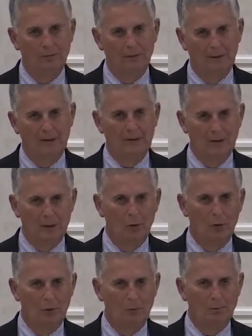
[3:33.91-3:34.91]
finally came
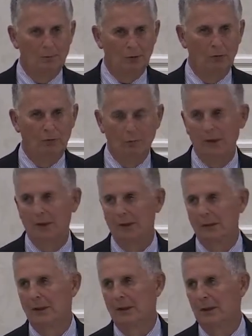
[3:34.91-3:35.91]
home, Joe Smith,
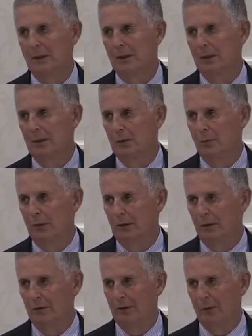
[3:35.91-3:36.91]

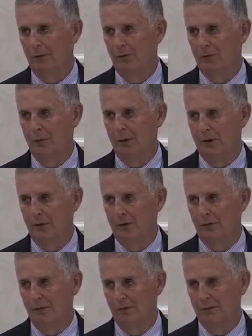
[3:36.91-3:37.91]
because that was 40
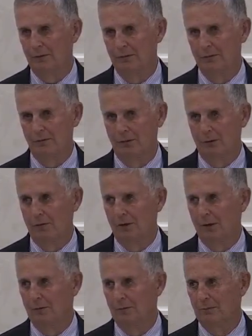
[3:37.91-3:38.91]
years of
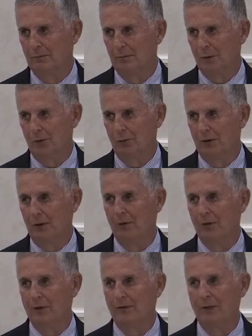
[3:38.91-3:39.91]
searching, because we
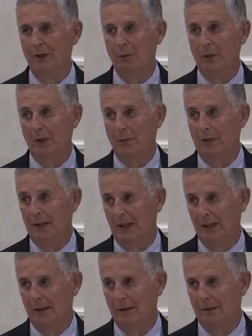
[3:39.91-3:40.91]
don't leave anybody
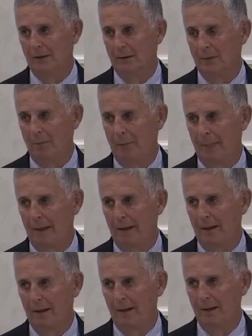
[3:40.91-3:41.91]
behind.
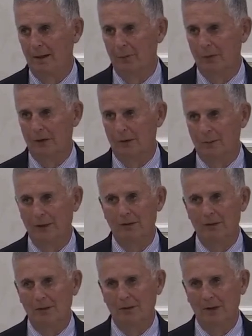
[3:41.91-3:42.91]
But to be
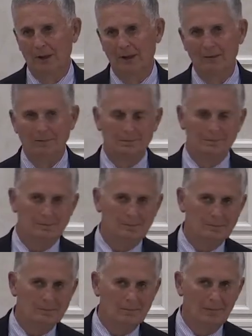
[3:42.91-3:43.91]
here tonight,
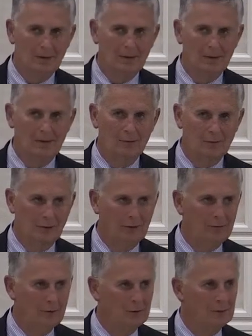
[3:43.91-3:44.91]
in front
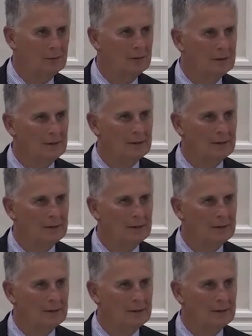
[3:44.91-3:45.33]
of you,